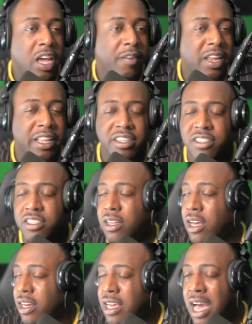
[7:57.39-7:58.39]
If you like this
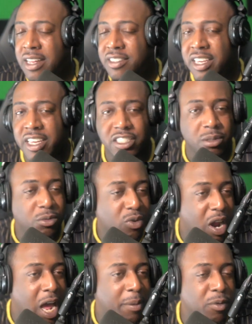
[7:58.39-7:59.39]
uh, content, hit
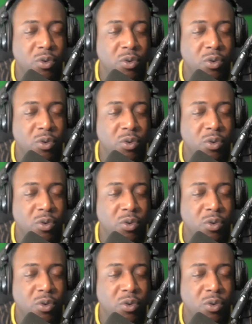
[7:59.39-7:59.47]
subscribe.